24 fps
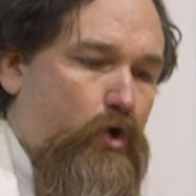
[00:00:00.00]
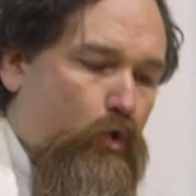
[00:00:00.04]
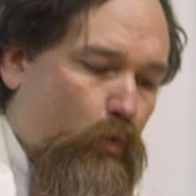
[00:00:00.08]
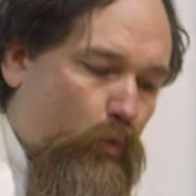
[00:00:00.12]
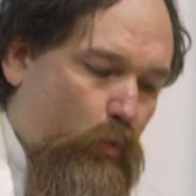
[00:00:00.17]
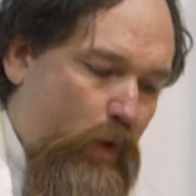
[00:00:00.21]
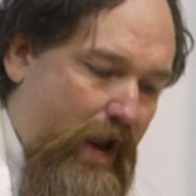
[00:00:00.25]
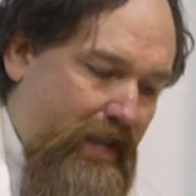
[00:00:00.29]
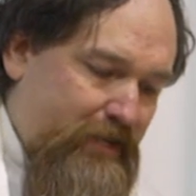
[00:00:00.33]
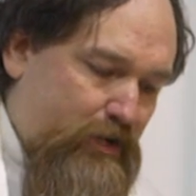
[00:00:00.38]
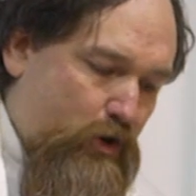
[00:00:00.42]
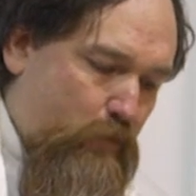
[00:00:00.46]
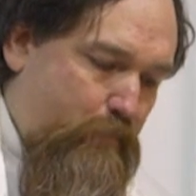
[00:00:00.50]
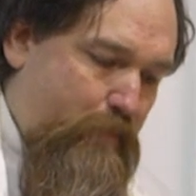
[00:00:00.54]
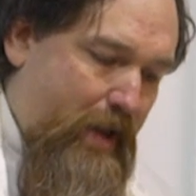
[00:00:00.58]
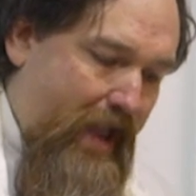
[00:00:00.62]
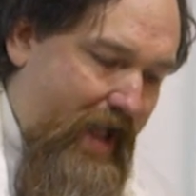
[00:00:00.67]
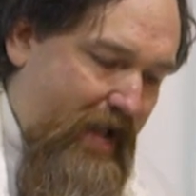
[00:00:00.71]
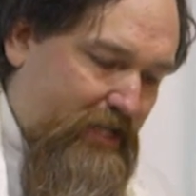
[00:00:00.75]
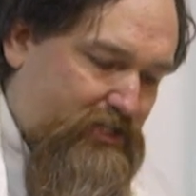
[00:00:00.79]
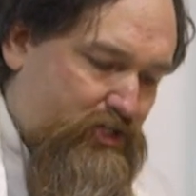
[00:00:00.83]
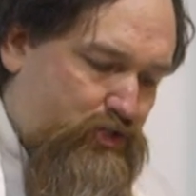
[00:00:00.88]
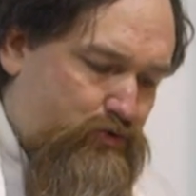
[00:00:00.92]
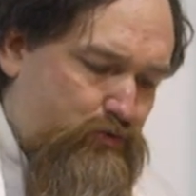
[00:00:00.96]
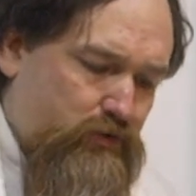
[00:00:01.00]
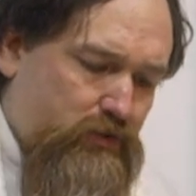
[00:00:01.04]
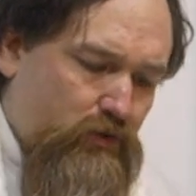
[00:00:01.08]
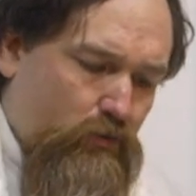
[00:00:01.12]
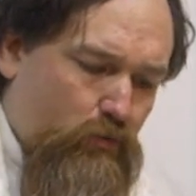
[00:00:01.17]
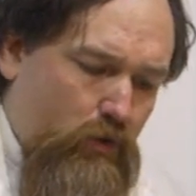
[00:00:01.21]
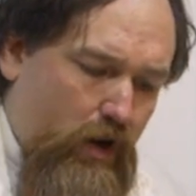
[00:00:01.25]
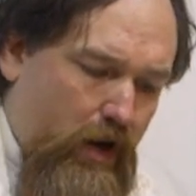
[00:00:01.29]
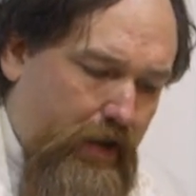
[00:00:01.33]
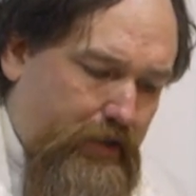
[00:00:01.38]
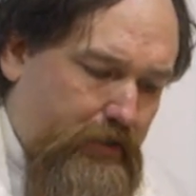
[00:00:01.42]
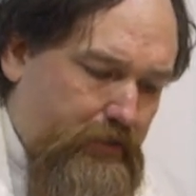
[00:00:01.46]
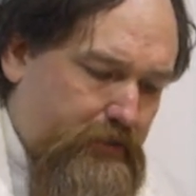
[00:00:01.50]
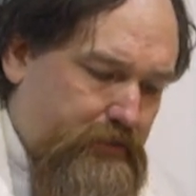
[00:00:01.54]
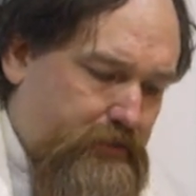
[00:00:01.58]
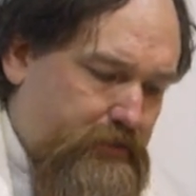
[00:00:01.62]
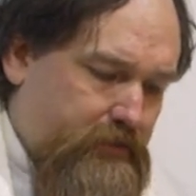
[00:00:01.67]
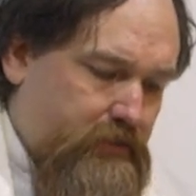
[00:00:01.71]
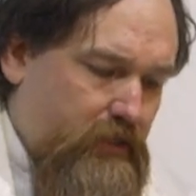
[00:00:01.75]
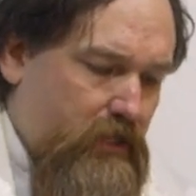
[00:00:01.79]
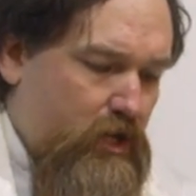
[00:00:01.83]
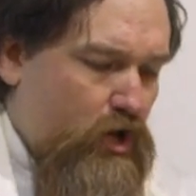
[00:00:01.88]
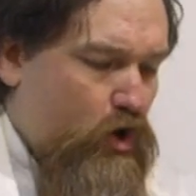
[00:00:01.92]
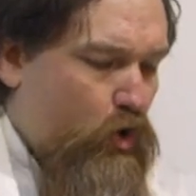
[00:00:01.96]
When you pass through the
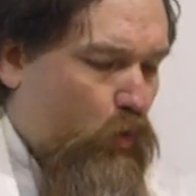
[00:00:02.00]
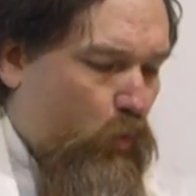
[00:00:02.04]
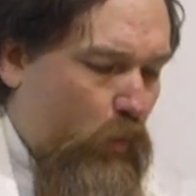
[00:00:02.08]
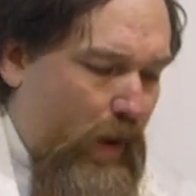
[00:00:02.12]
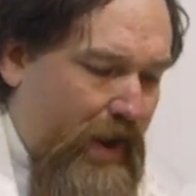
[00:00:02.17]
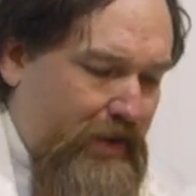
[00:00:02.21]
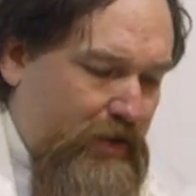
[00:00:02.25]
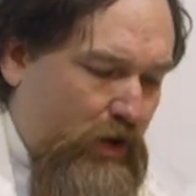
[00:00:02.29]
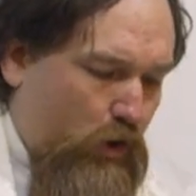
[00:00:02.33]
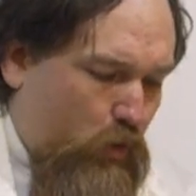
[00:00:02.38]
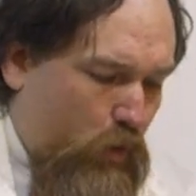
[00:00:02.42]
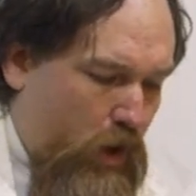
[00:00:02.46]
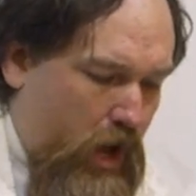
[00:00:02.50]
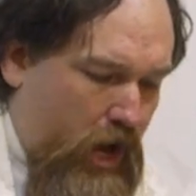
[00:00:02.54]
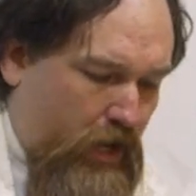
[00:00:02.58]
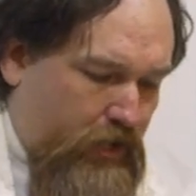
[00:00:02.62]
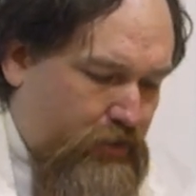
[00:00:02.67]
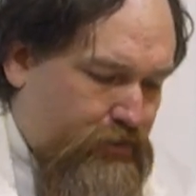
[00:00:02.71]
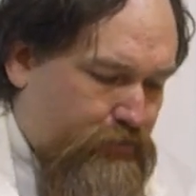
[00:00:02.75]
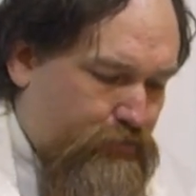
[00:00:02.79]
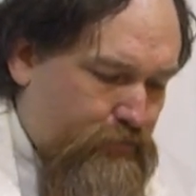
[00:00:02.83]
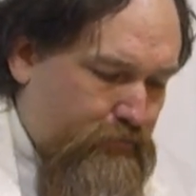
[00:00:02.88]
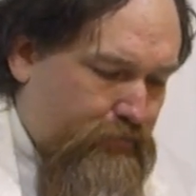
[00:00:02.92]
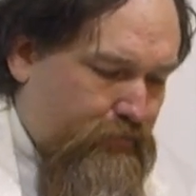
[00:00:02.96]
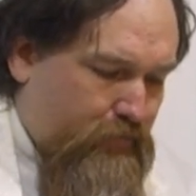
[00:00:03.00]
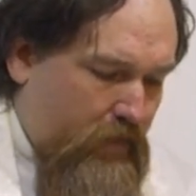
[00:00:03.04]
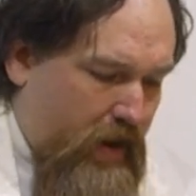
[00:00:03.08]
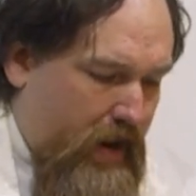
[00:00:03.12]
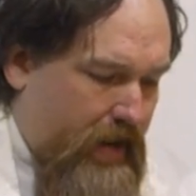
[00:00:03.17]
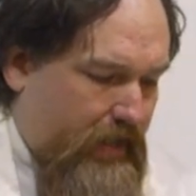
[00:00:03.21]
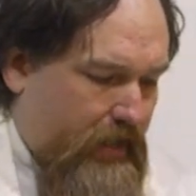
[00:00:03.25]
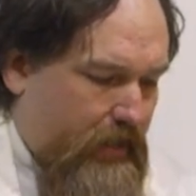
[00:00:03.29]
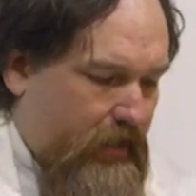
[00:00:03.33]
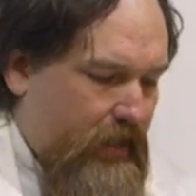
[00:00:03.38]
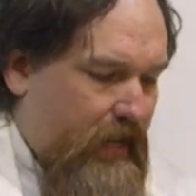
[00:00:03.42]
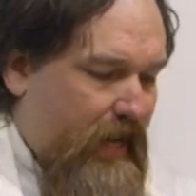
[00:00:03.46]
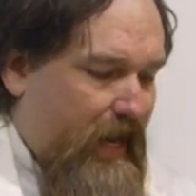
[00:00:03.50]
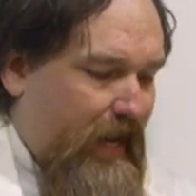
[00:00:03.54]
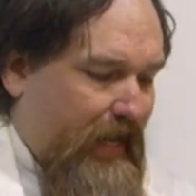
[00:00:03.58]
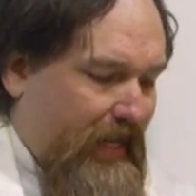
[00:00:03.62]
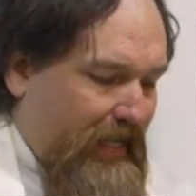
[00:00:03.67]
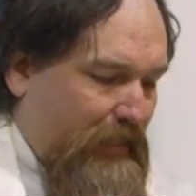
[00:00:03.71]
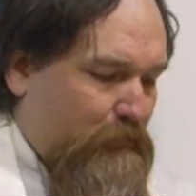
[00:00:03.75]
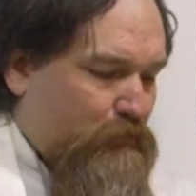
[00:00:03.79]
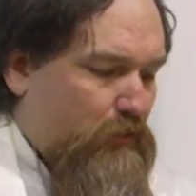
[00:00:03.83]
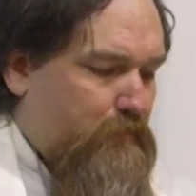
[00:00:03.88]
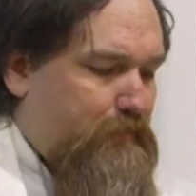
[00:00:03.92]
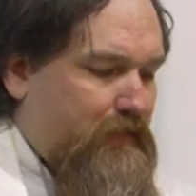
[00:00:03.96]
waters, when you walk through fire,
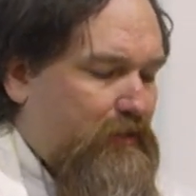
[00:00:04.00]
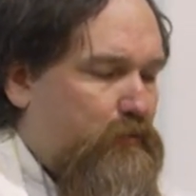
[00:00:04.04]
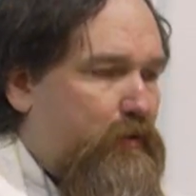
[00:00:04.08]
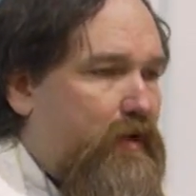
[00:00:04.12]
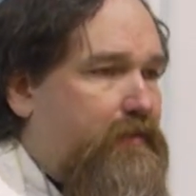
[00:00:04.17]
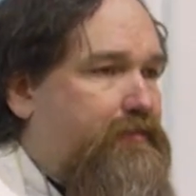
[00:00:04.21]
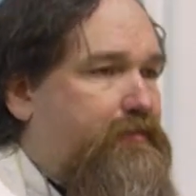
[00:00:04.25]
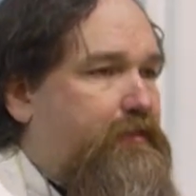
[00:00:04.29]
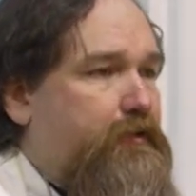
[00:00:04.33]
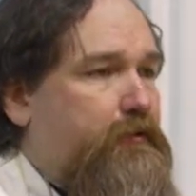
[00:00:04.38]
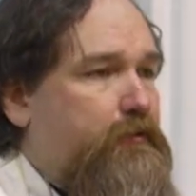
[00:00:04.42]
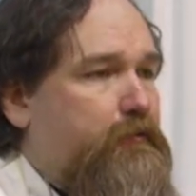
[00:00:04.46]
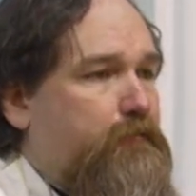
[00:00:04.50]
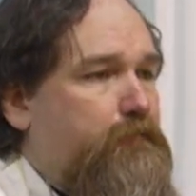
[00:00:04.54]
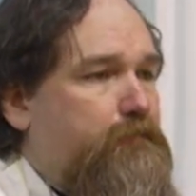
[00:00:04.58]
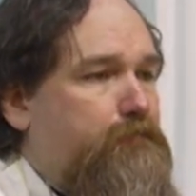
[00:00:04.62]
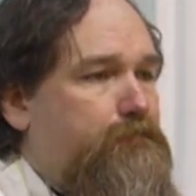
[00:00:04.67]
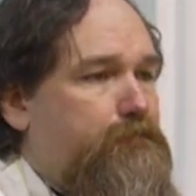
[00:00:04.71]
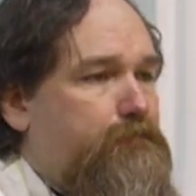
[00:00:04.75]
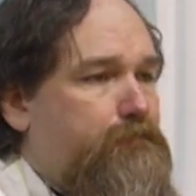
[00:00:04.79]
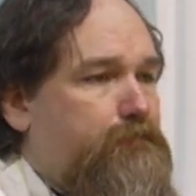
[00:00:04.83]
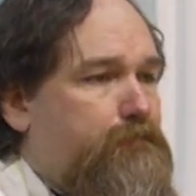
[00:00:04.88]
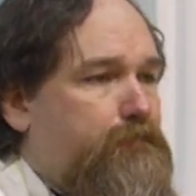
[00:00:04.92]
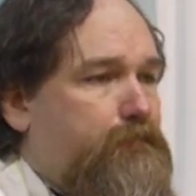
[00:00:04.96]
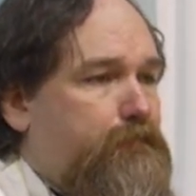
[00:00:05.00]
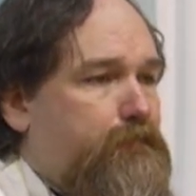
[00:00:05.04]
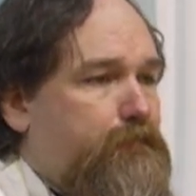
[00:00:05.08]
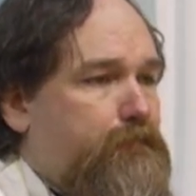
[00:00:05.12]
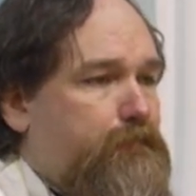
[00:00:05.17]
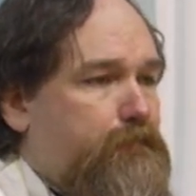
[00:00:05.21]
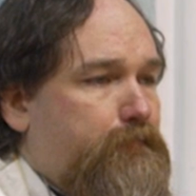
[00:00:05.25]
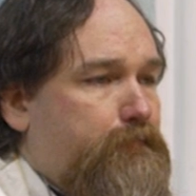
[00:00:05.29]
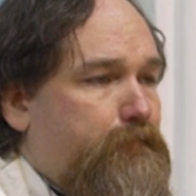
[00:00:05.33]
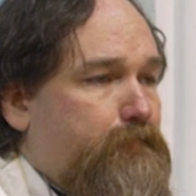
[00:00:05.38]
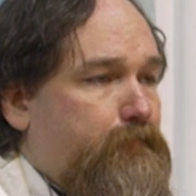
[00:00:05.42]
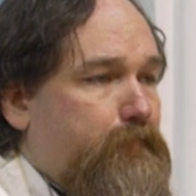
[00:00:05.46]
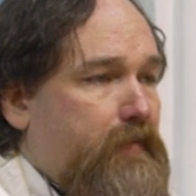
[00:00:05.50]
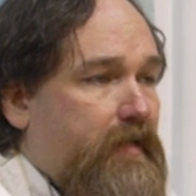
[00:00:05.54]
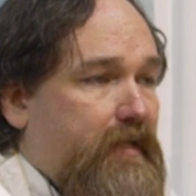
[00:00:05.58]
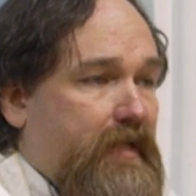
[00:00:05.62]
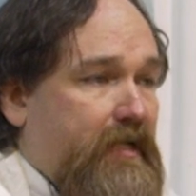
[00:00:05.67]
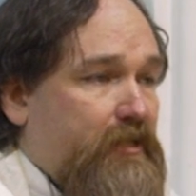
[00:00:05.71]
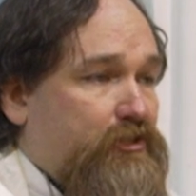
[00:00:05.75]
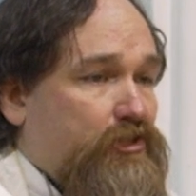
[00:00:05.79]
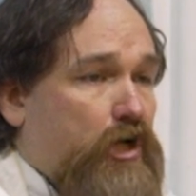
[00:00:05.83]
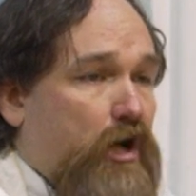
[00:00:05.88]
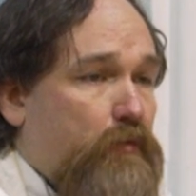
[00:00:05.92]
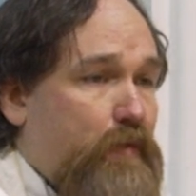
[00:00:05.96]
he will be with you.
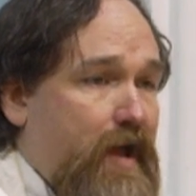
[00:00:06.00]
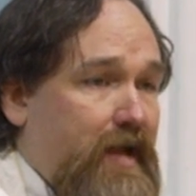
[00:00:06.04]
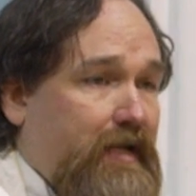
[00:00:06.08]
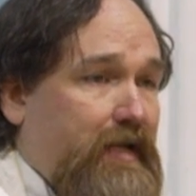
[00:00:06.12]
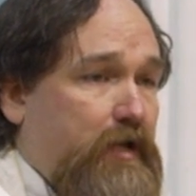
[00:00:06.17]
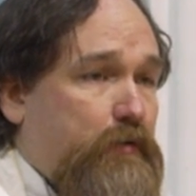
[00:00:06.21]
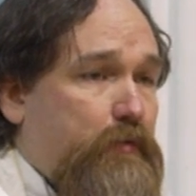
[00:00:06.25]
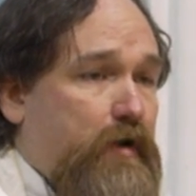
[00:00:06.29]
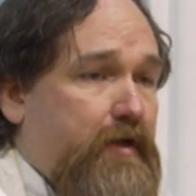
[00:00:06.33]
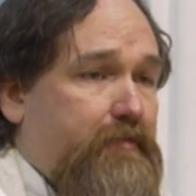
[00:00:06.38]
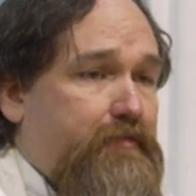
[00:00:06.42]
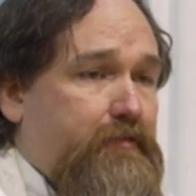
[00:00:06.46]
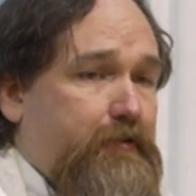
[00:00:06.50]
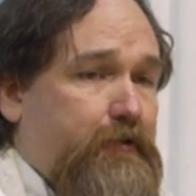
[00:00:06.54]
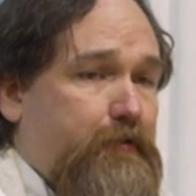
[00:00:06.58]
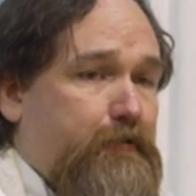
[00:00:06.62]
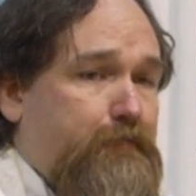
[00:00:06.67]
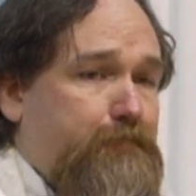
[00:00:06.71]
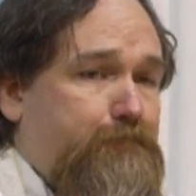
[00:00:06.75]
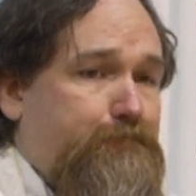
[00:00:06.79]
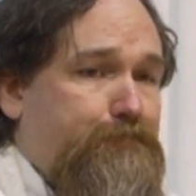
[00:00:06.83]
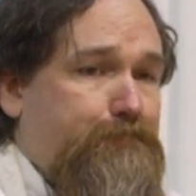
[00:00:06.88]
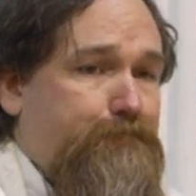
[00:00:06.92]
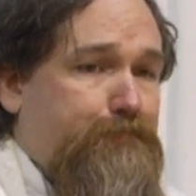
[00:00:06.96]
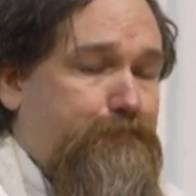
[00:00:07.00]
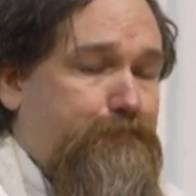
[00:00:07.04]
He's already with you.